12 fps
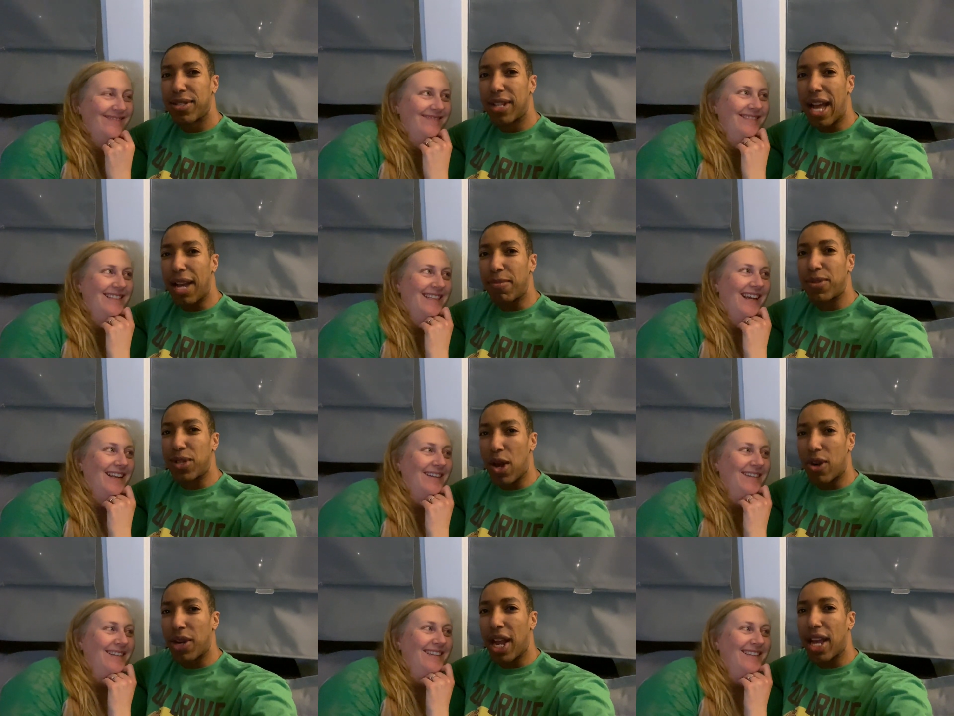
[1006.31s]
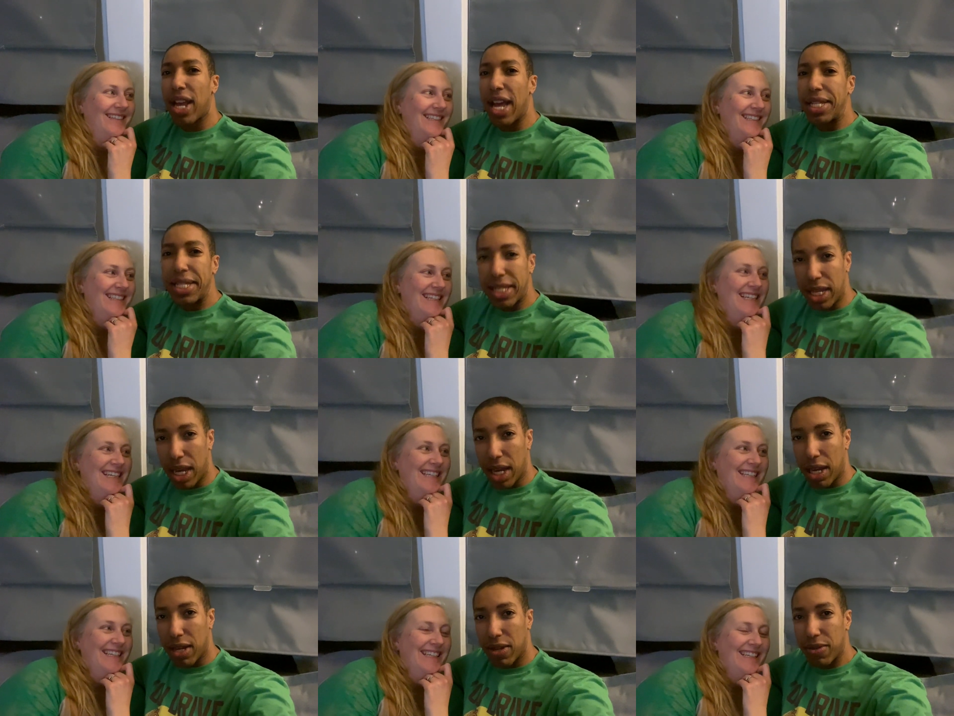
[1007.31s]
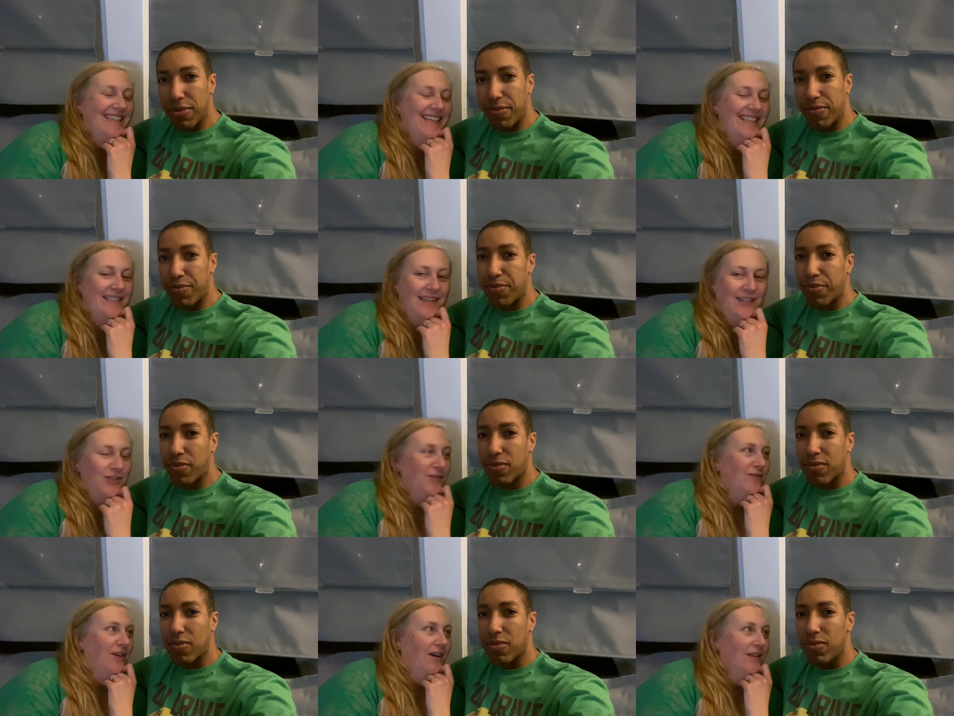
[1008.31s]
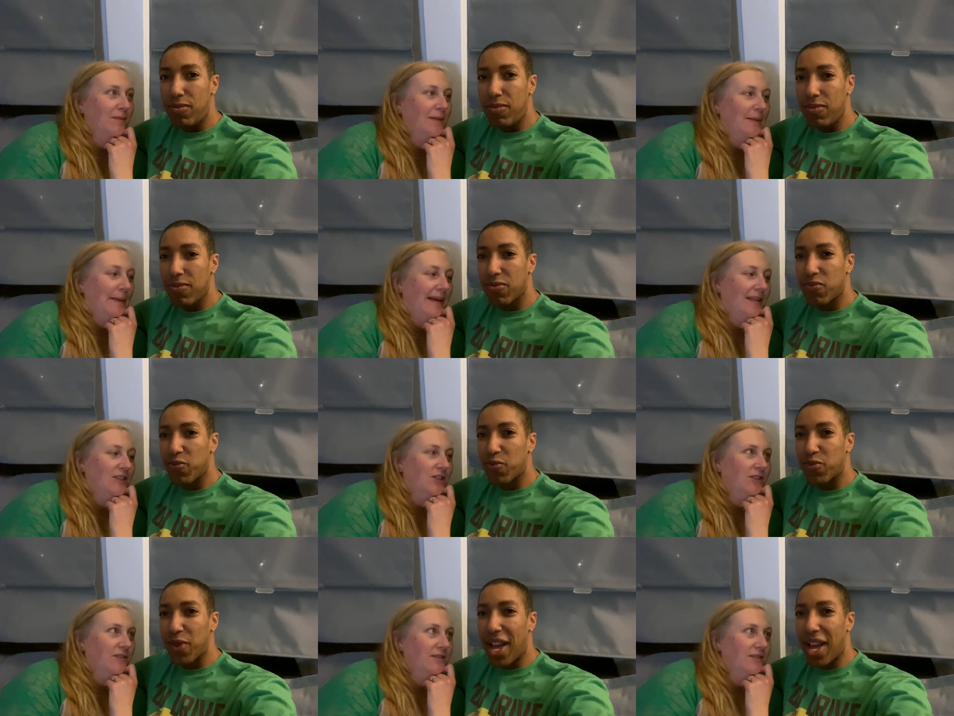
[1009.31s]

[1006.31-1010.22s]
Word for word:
Speaker 1: I'm sorry me. I got sick.
Speaker 2: It's not your fault. I'm not mad at
Speaker 1: you.